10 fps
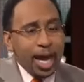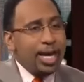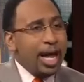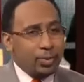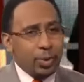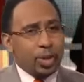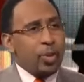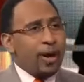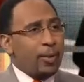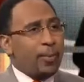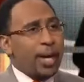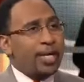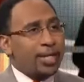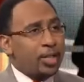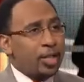And that's what you have to
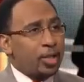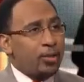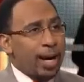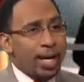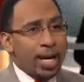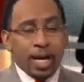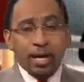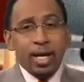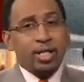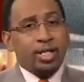pay attention to right here.